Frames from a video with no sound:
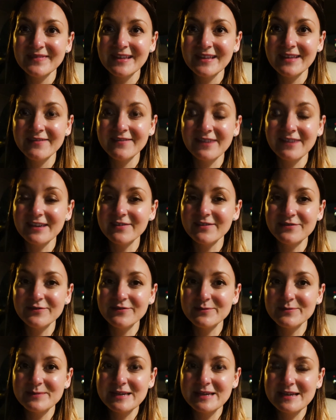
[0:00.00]
thank you
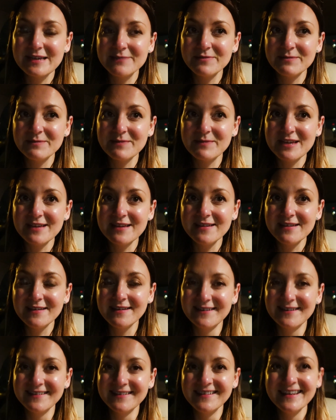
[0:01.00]
for being with me
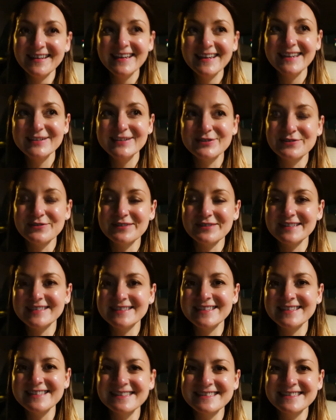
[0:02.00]
during
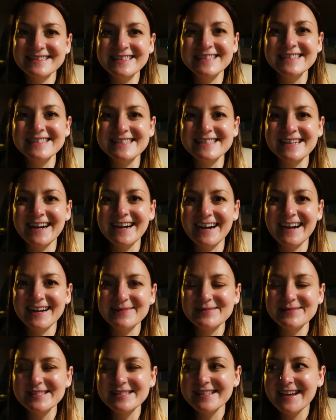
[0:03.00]
these
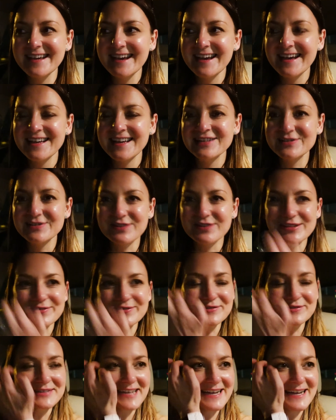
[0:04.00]
times,
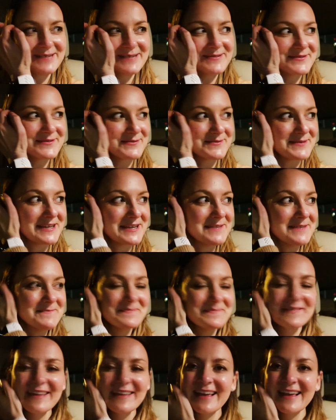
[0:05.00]
stressful times for me,
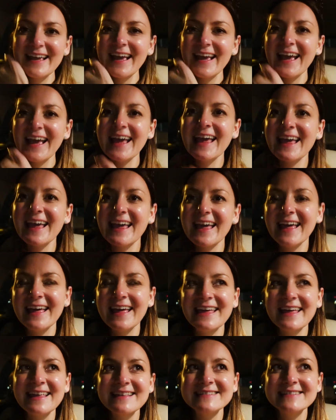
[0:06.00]

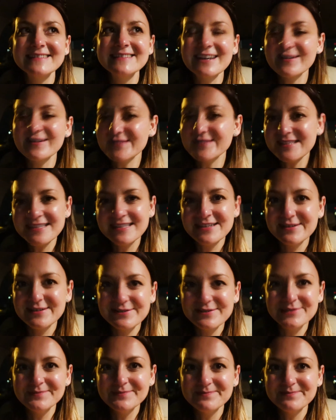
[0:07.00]
and I'll see
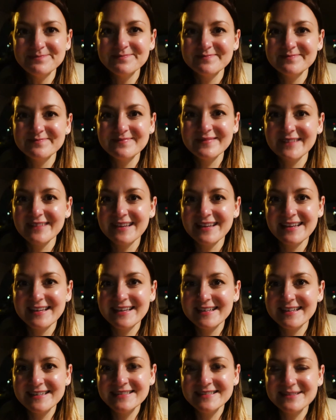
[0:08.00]
you
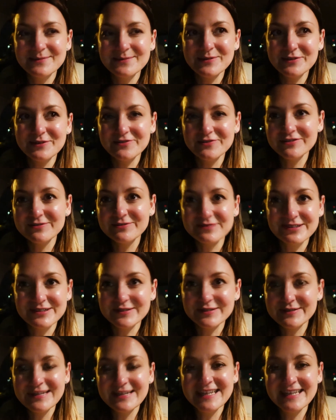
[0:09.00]
either tomorrow
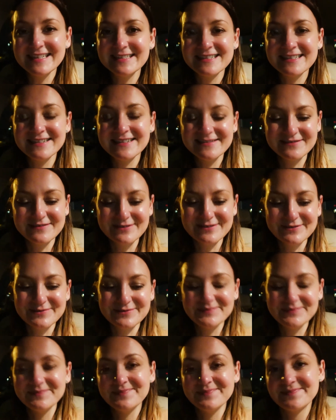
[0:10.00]
or later, or
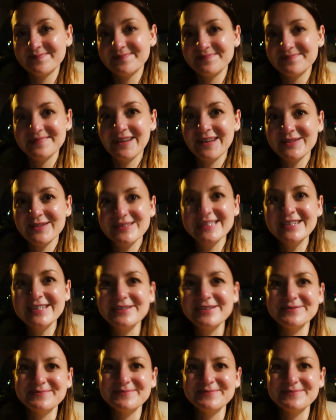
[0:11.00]
I'll see you.